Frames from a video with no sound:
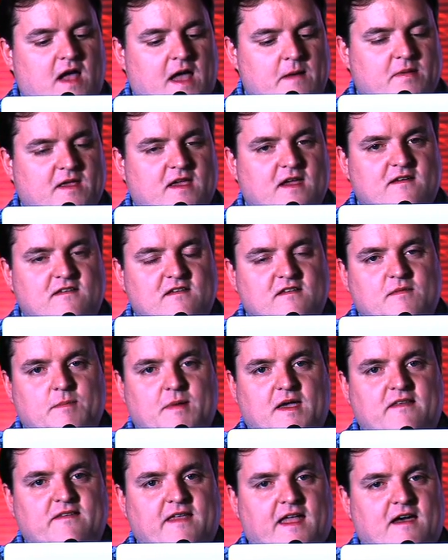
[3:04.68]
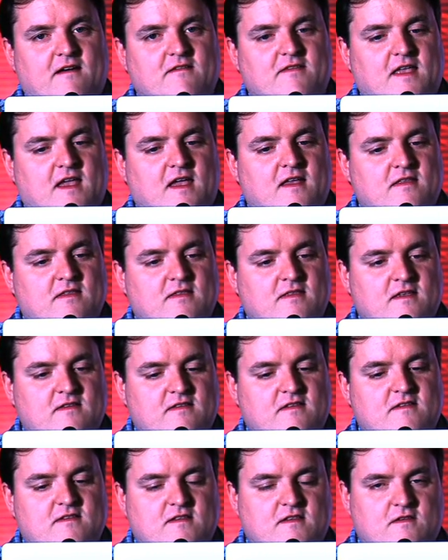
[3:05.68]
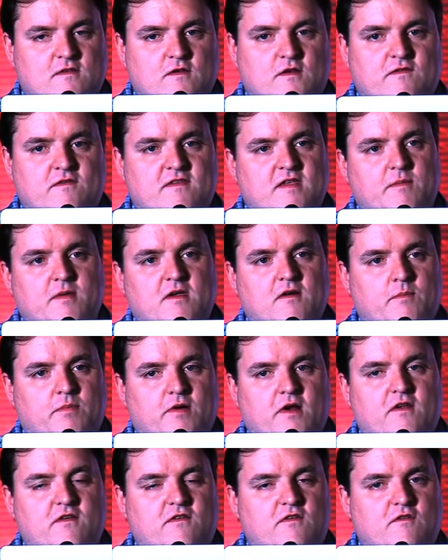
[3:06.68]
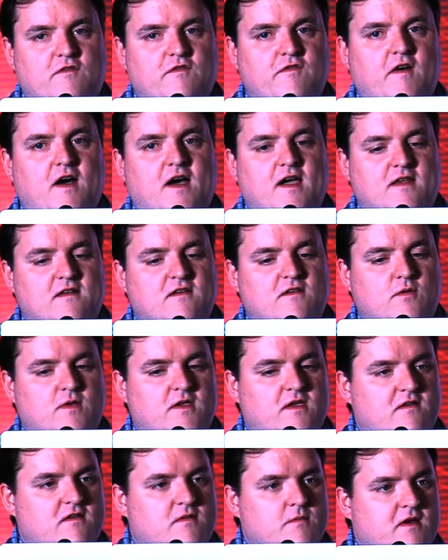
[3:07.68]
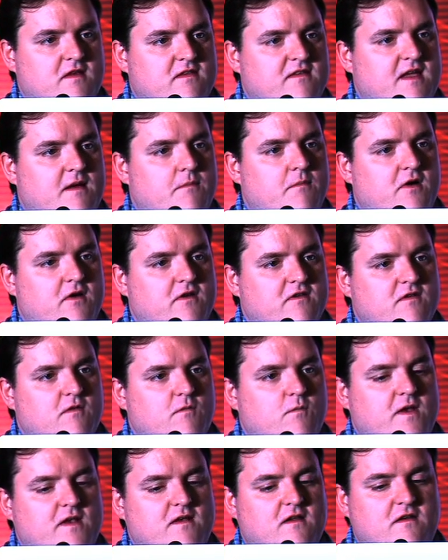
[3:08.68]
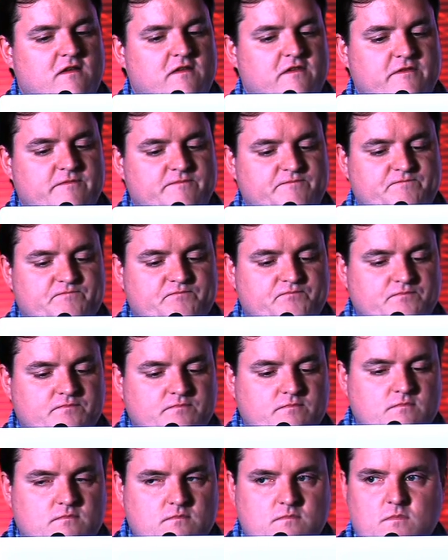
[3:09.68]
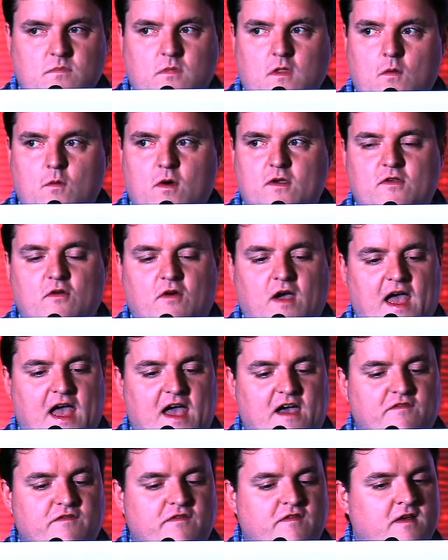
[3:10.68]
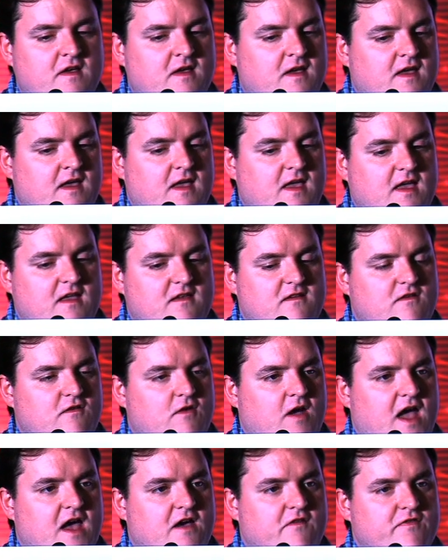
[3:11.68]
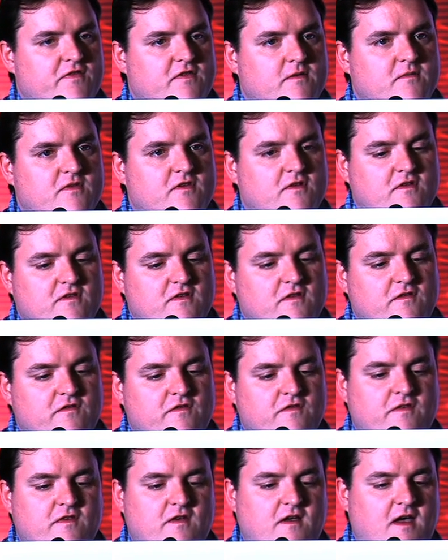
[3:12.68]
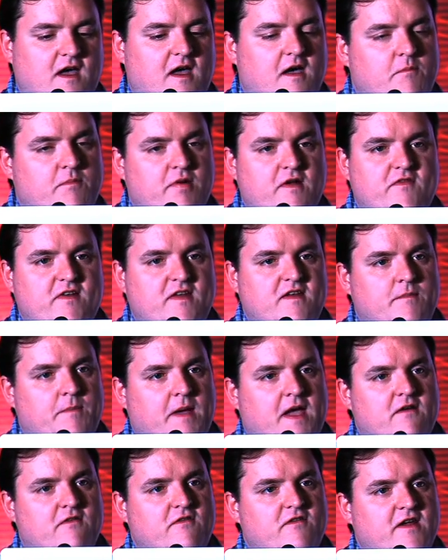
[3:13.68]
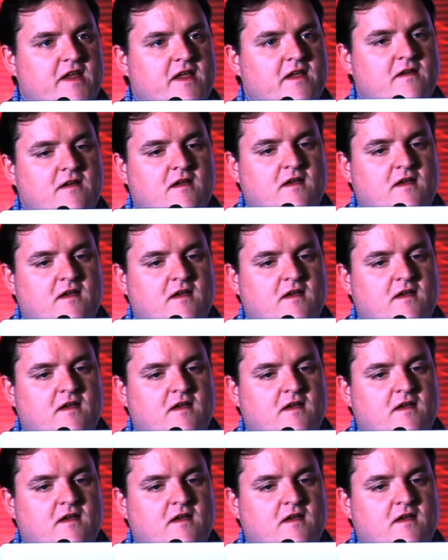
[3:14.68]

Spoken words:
application space out there, this is the sort of typical approach you'll find to a user mode sandbox on Windows. What you'll have is you have some sort of privilege boundary.